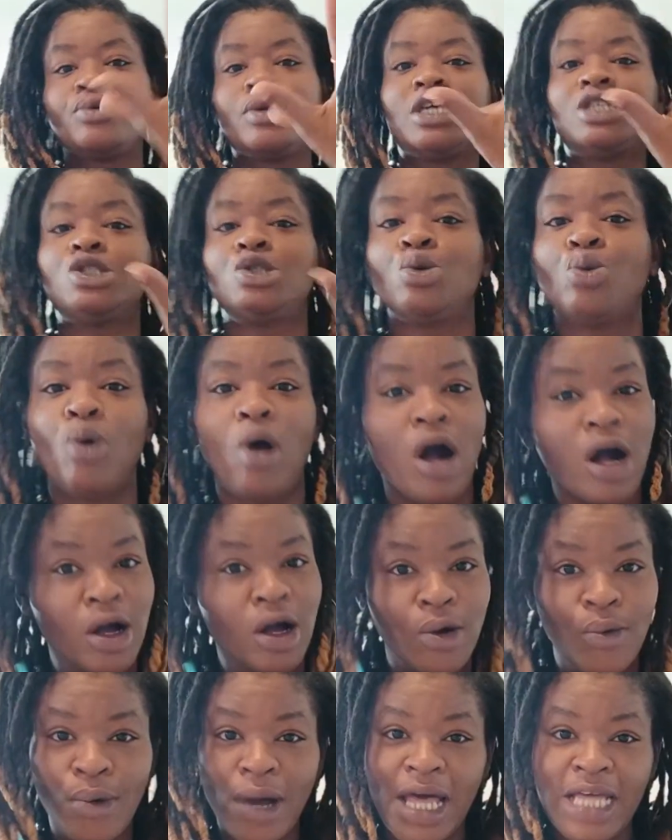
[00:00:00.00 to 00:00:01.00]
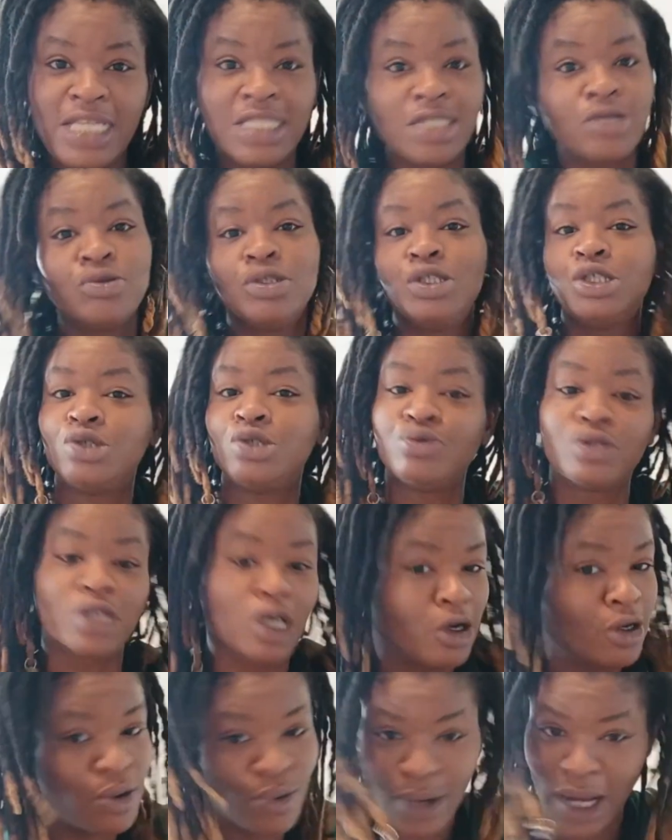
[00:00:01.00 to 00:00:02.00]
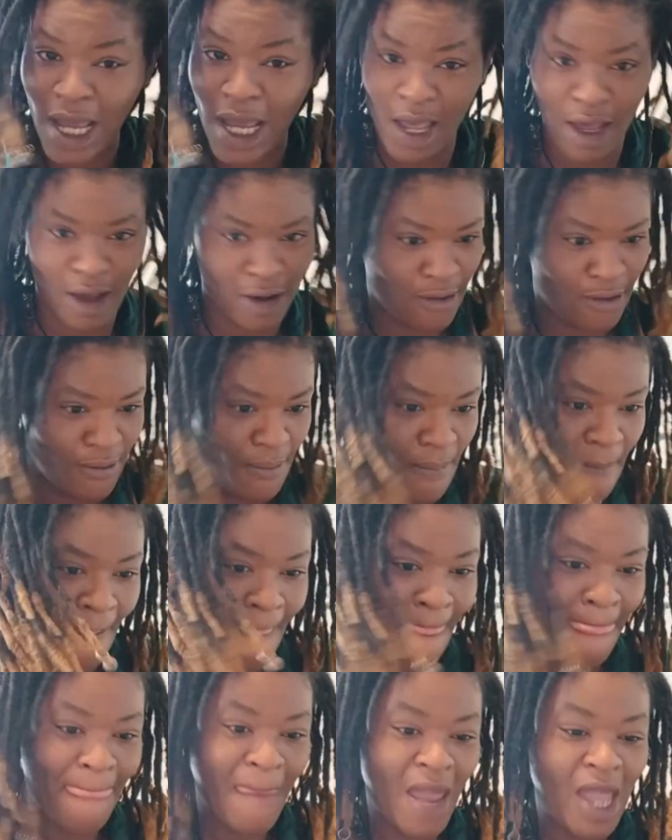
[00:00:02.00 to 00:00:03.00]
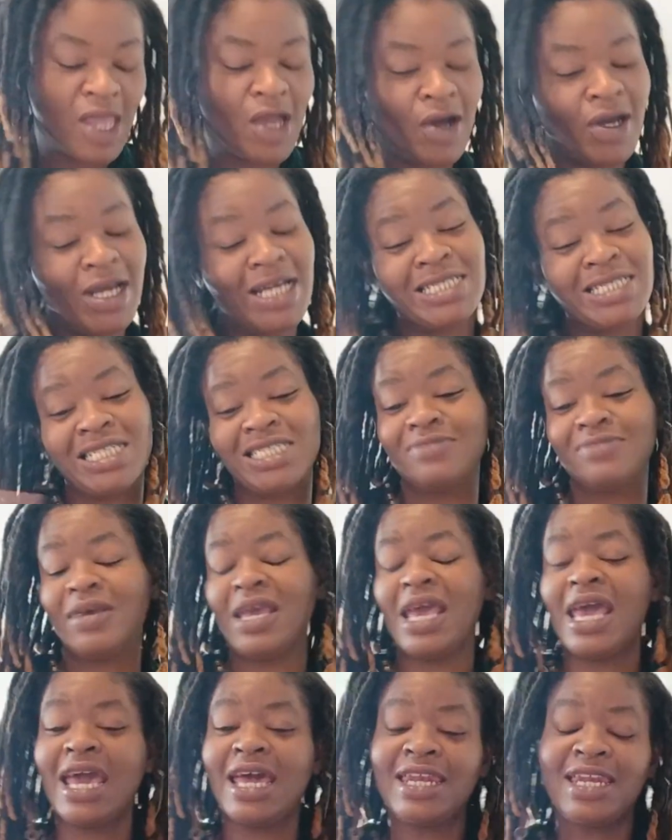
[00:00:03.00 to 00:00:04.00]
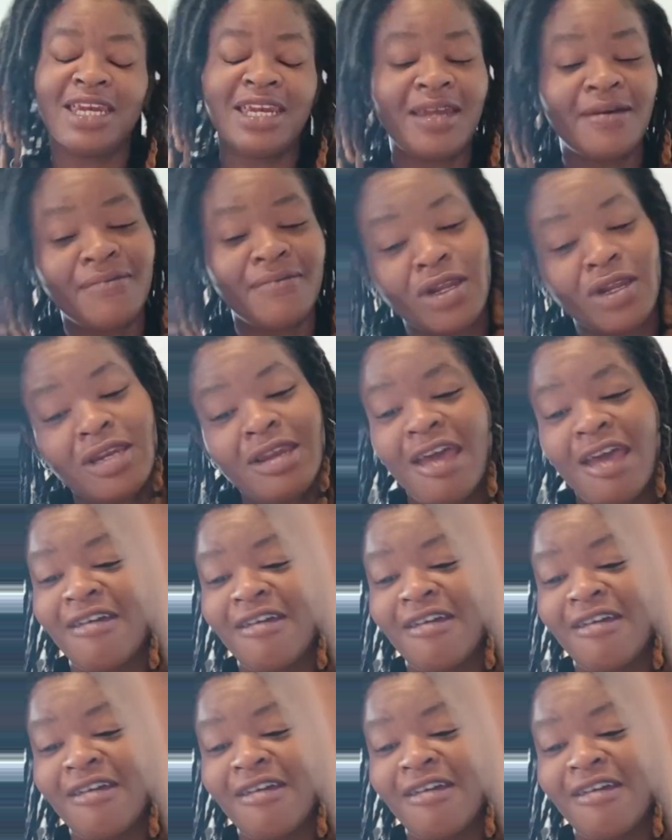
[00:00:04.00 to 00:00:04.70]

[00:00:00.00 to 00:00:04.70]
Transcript: as you walk away, soon as you turn around, your ancestors be handing them their